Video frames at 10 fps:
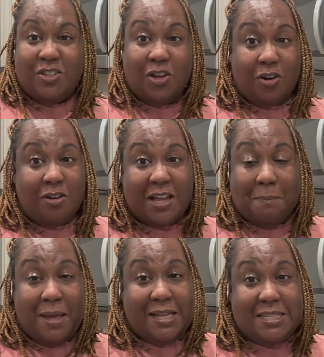Your girl
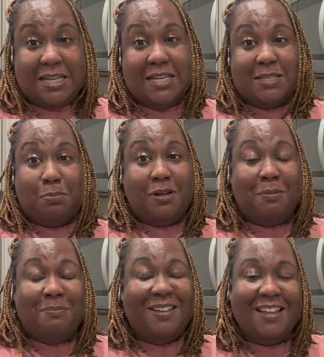can make these, put
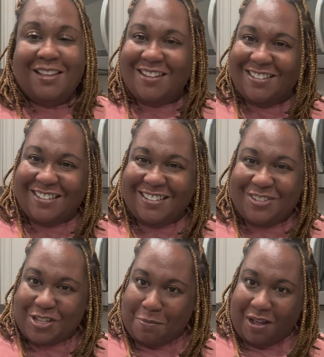them, look,
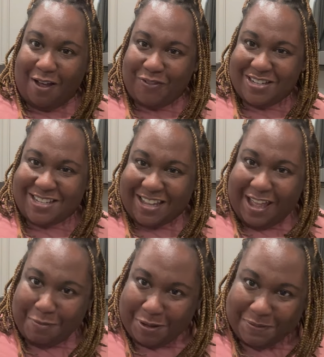you see how my confidence then
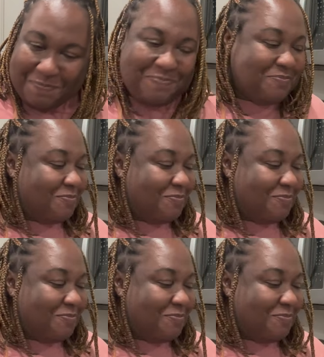came up?